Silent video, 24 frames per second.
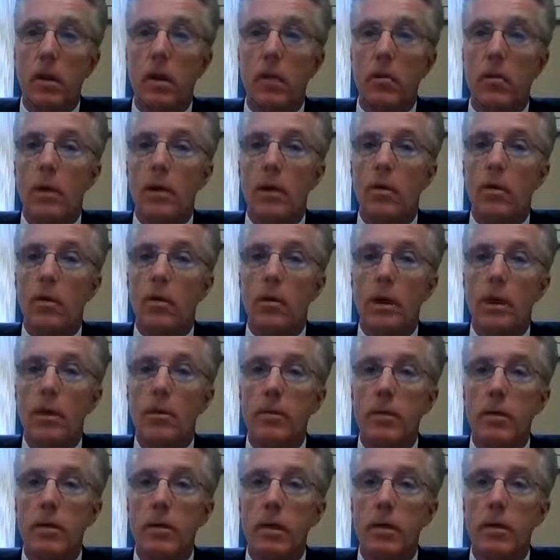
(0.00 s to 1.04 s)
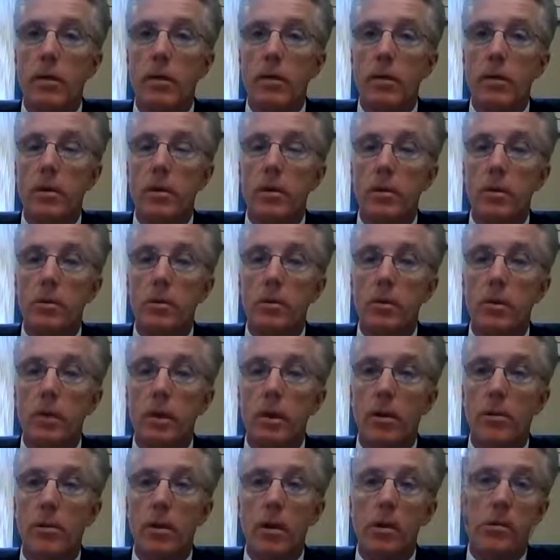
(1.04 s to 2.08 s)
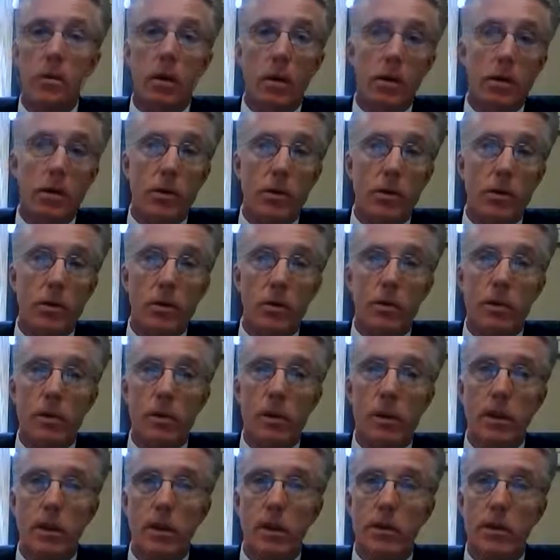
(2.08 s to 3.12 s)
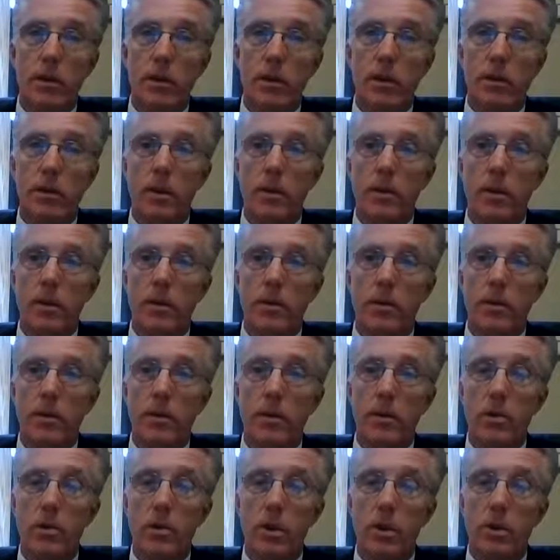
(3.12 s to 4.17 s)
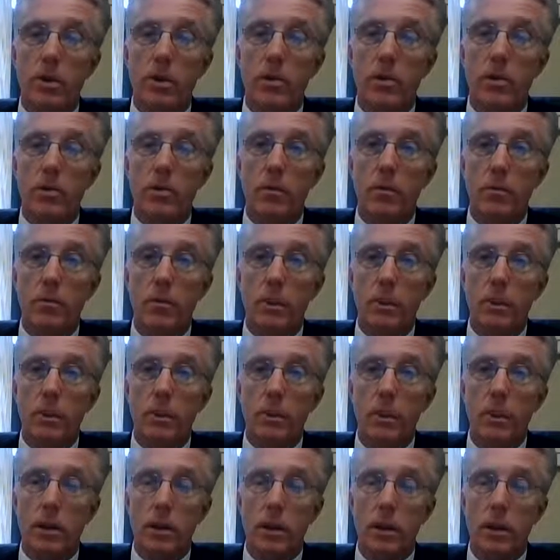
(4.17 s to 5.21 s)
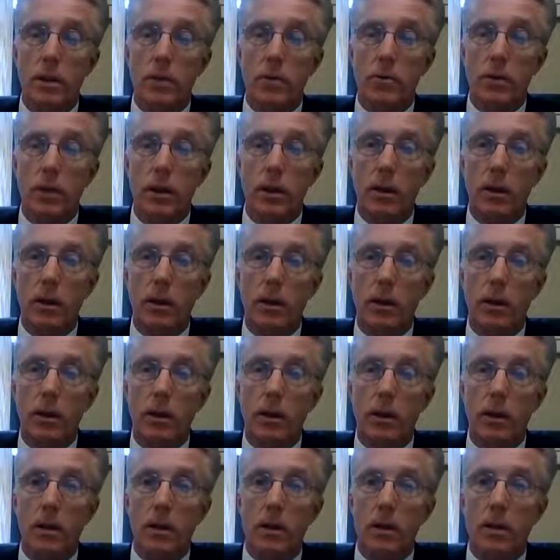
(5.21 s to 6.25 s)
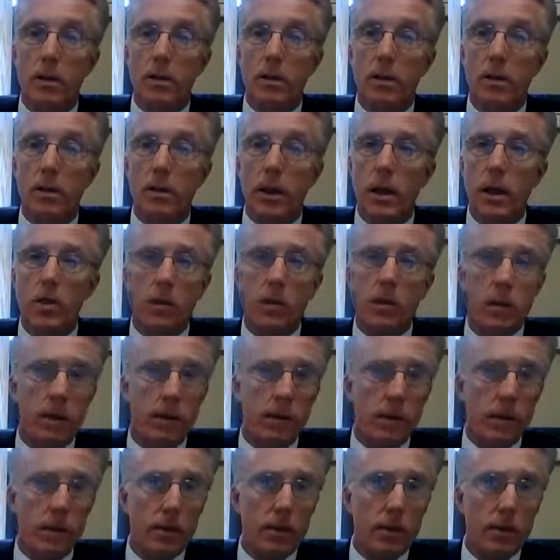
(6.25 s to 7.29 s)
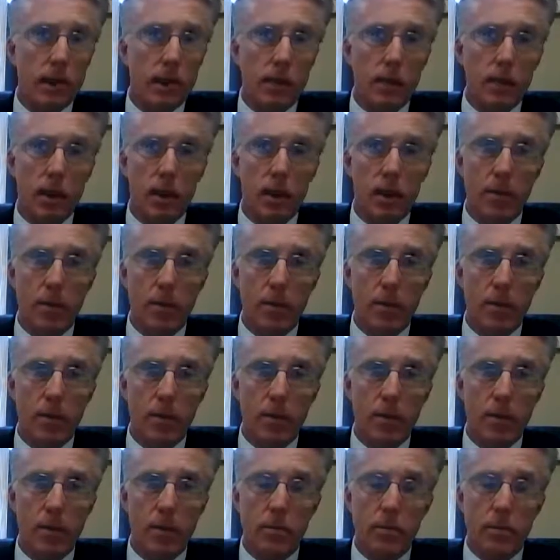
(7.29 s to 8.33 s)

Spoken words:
One of the main points brought up by purchasers when they come into my office to sign their real estate contract is just how safe their down payment is